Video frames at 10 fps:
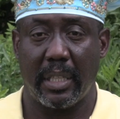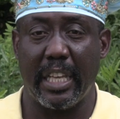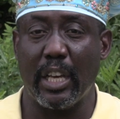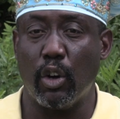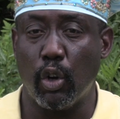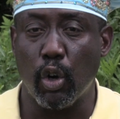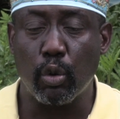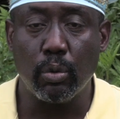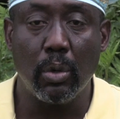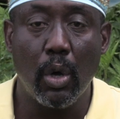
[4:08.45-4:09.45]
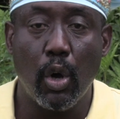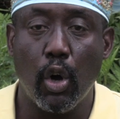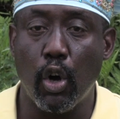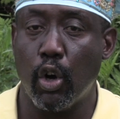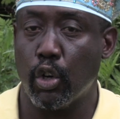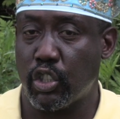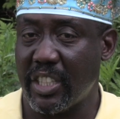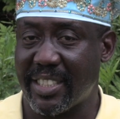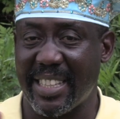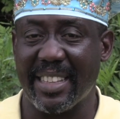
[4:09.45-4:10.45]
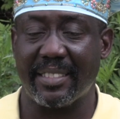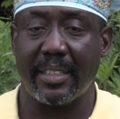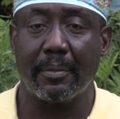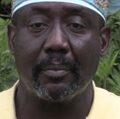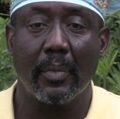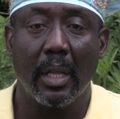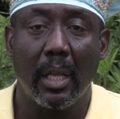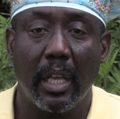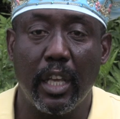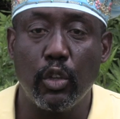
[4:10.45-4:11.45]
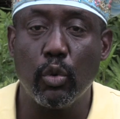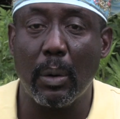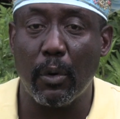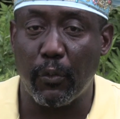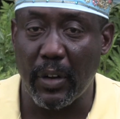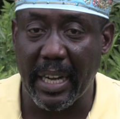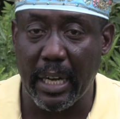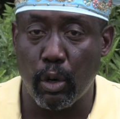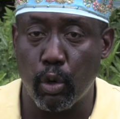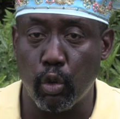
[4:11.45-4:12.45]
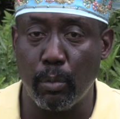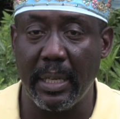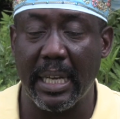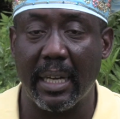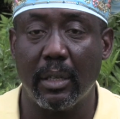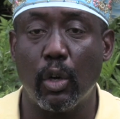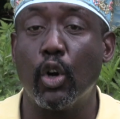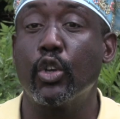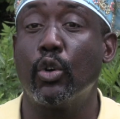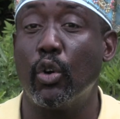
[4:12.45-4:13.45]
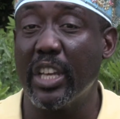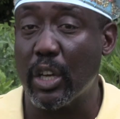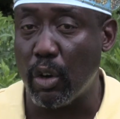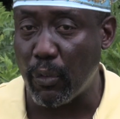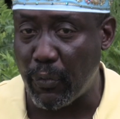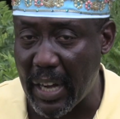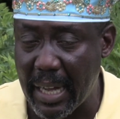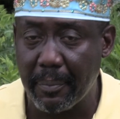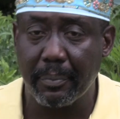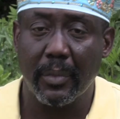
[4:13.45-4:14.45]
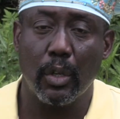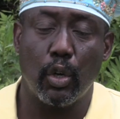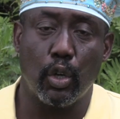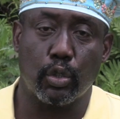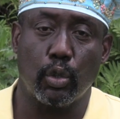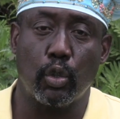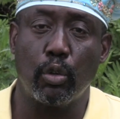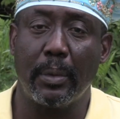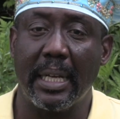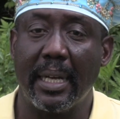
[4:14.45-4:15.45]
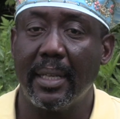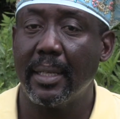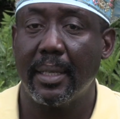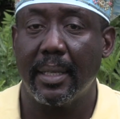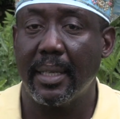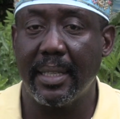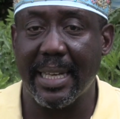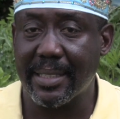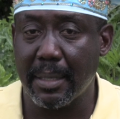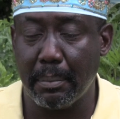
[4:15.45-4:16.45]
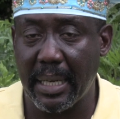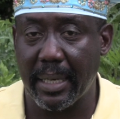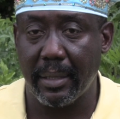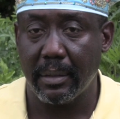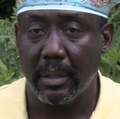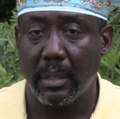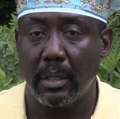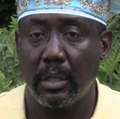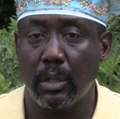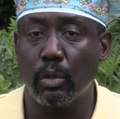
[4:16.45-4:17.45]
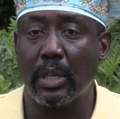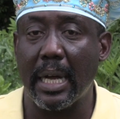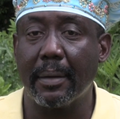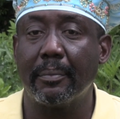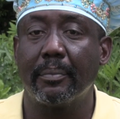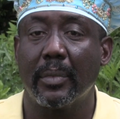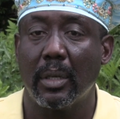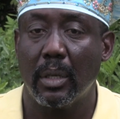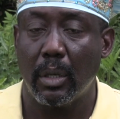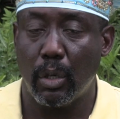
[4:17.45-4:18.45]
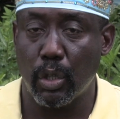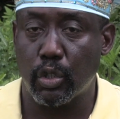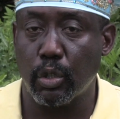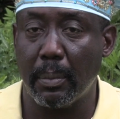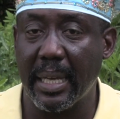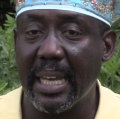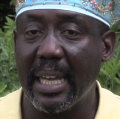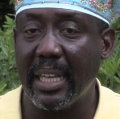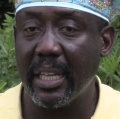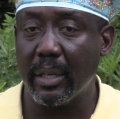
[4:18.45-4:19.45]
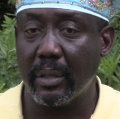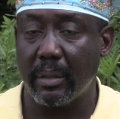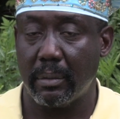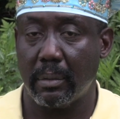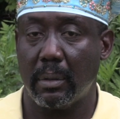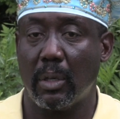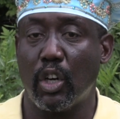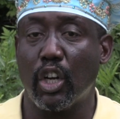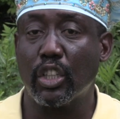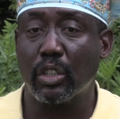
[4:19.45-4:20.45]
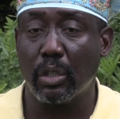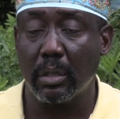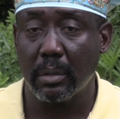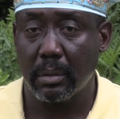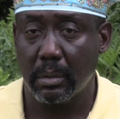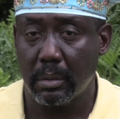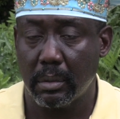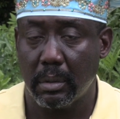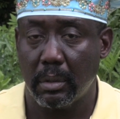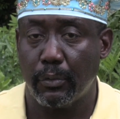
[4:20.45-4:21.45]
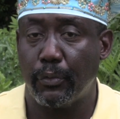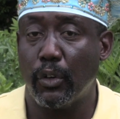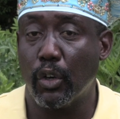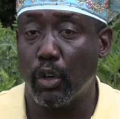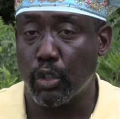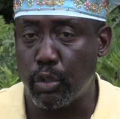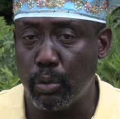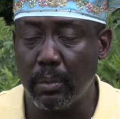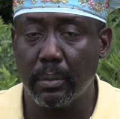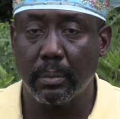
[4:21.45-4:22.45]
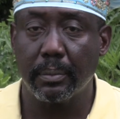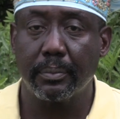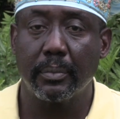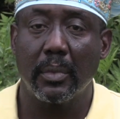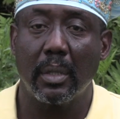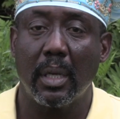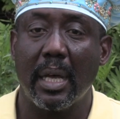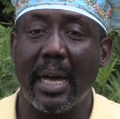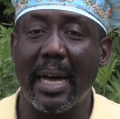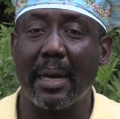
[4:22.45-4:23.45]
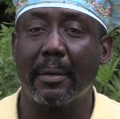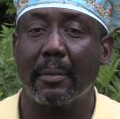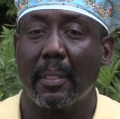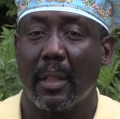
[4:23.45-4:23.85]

in Olokun or Oche something in your Abofaka Orumila or your Ikofa or Orumila, it doesn't matter. You can also make a little altar for Ochun and